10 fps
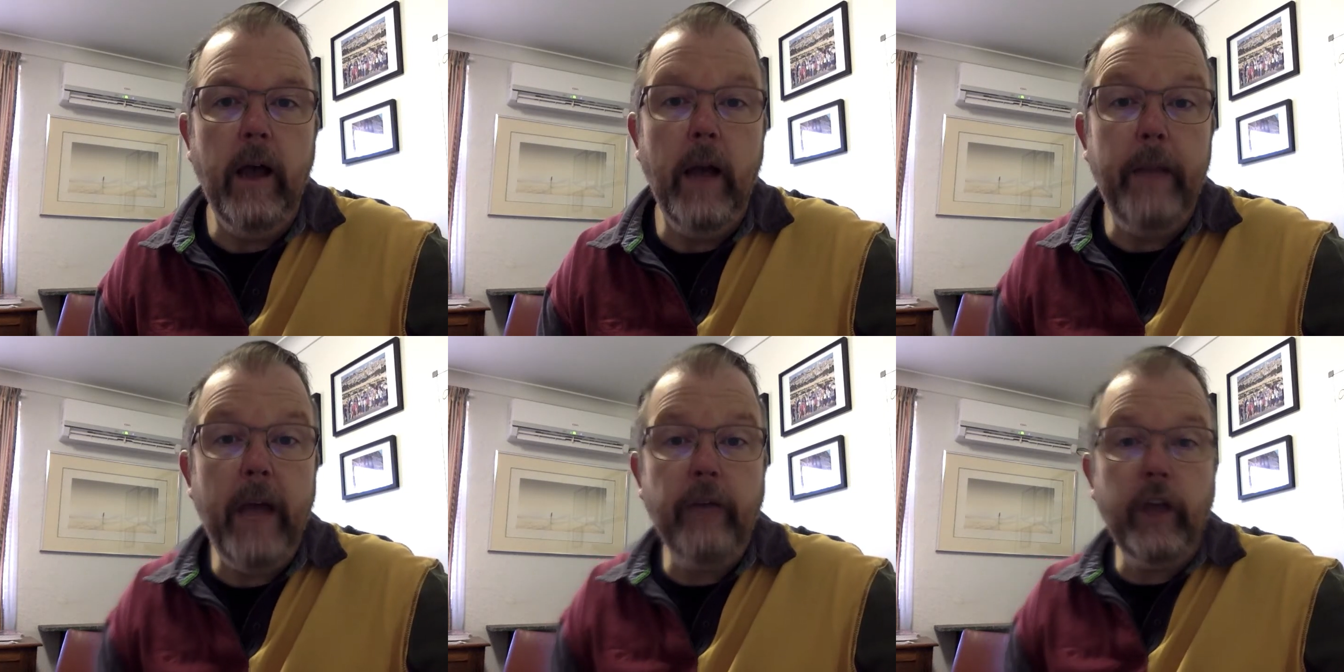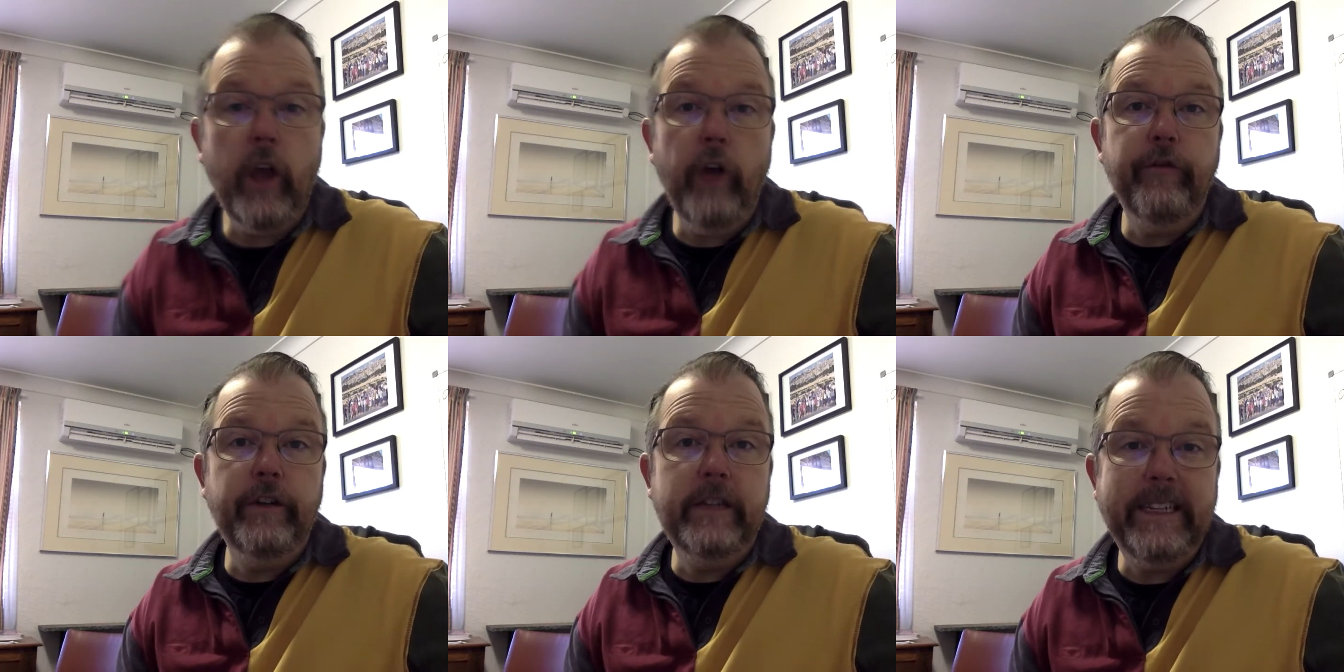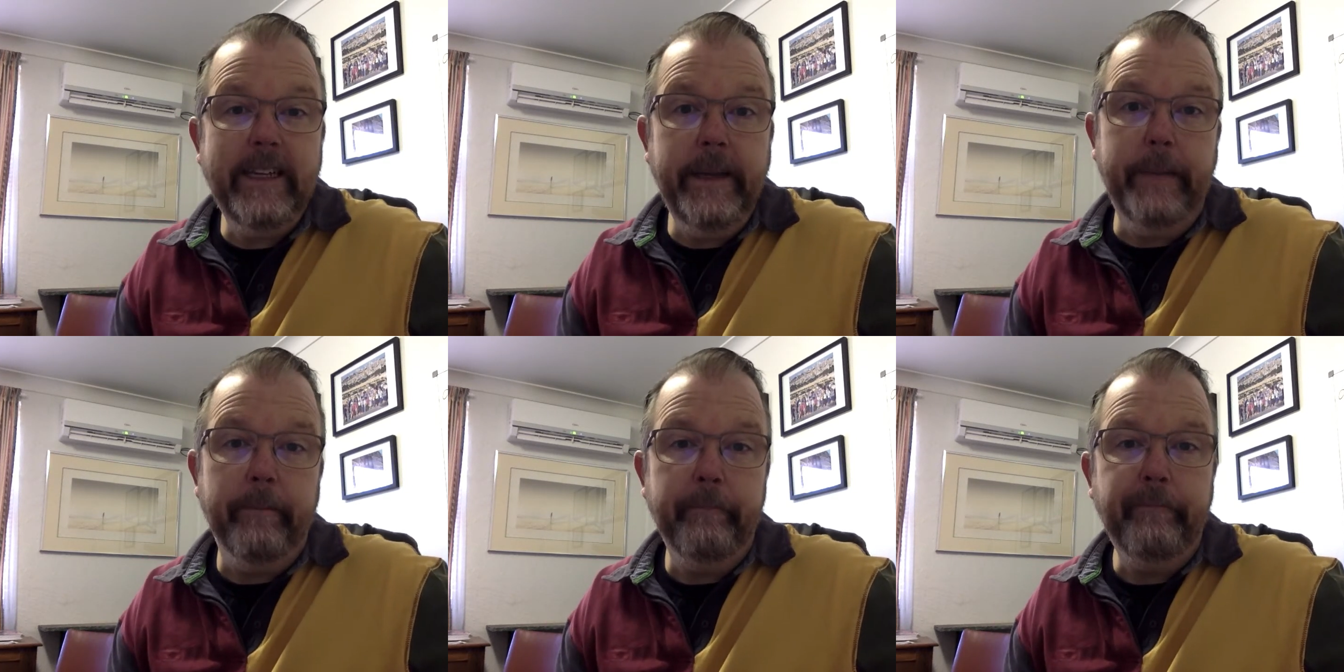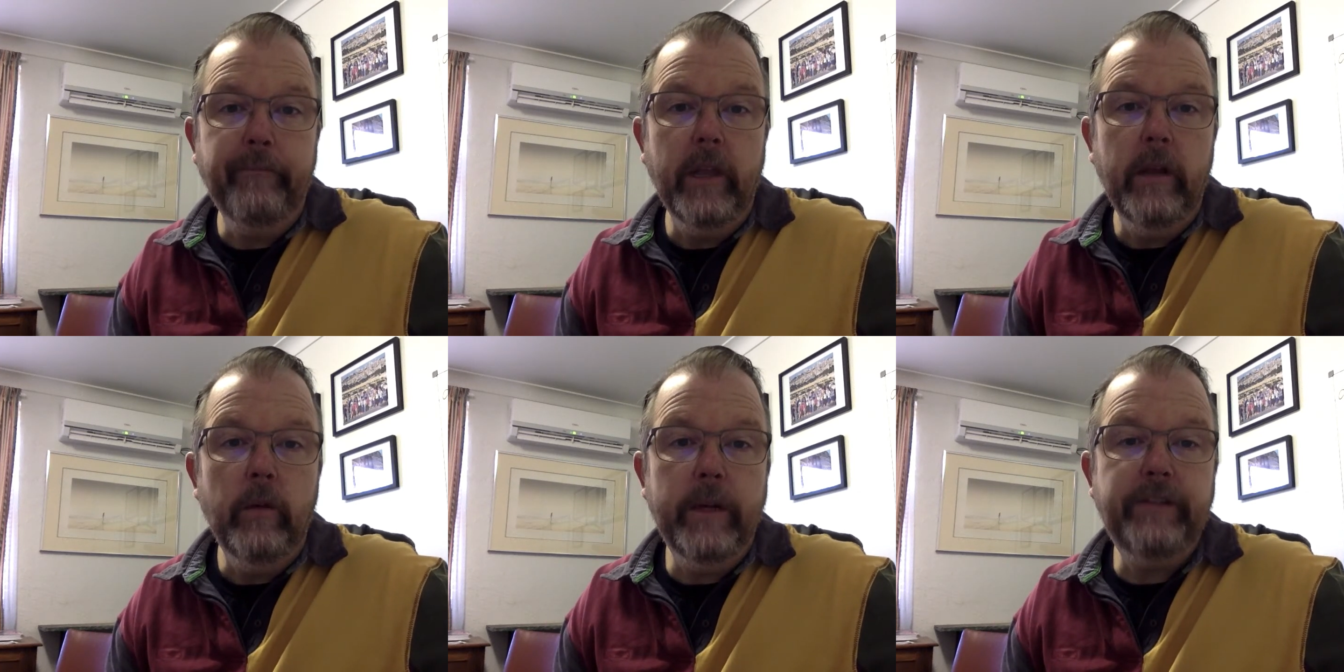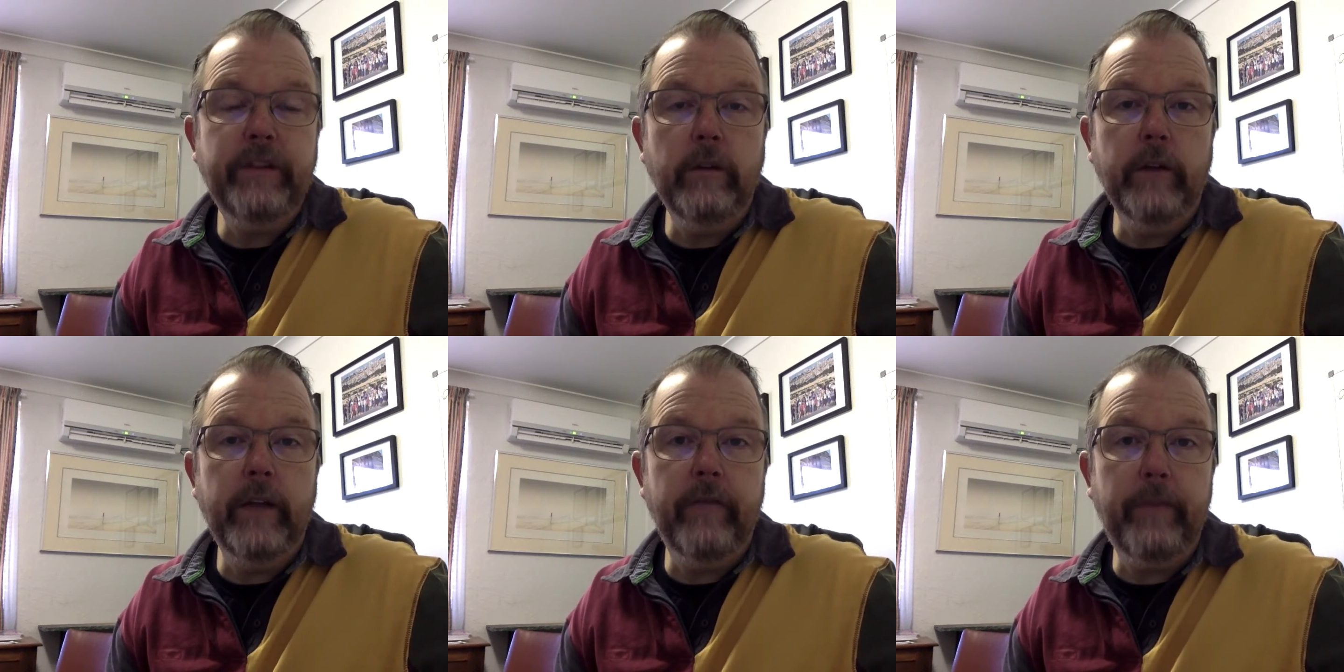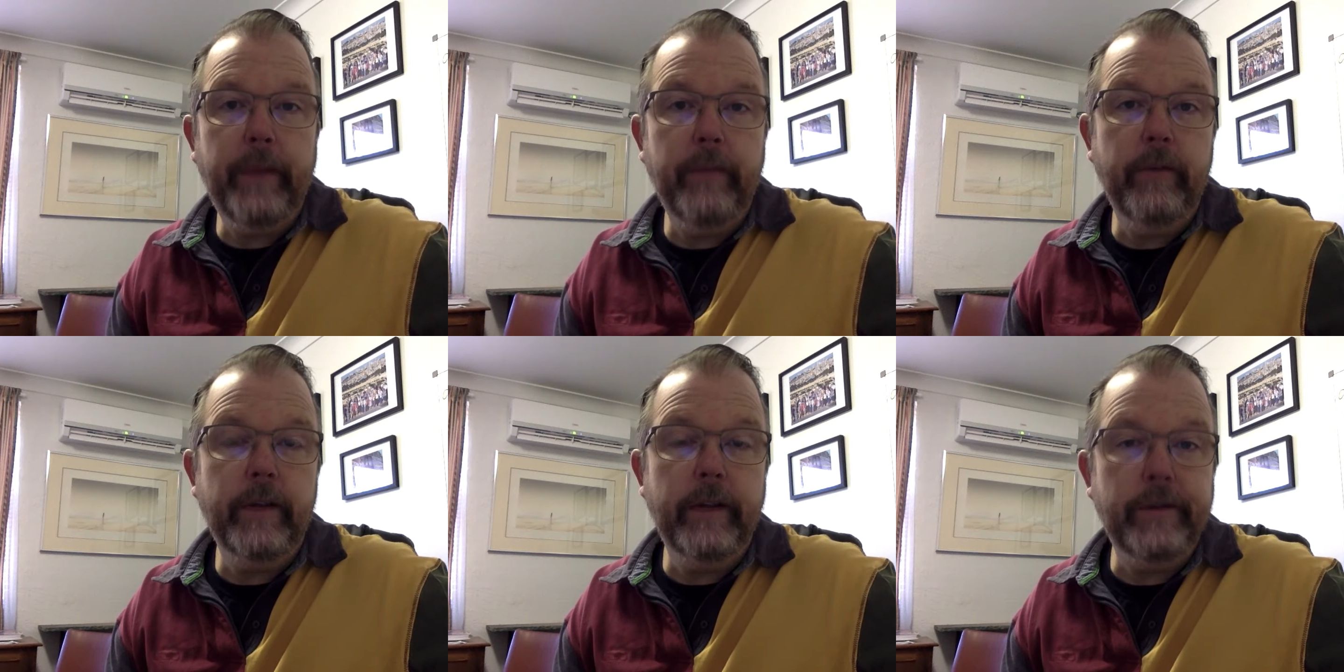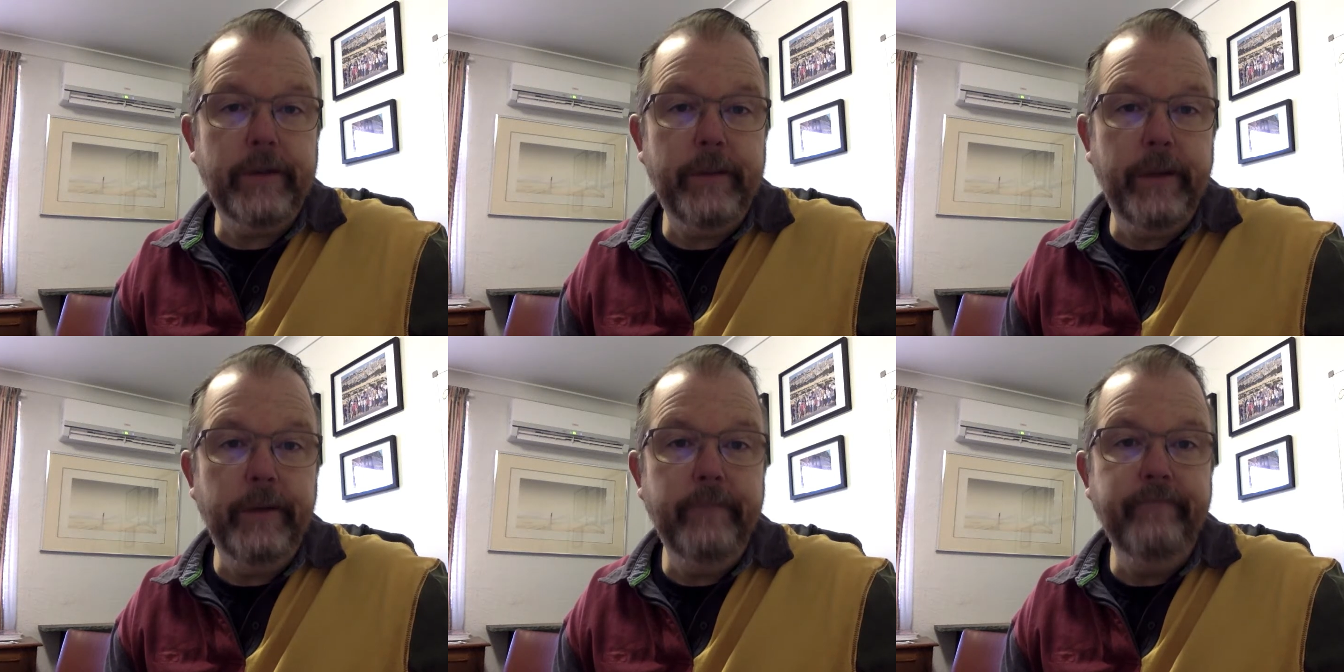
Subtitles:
About the COVID team, we're still looking for people to contribute.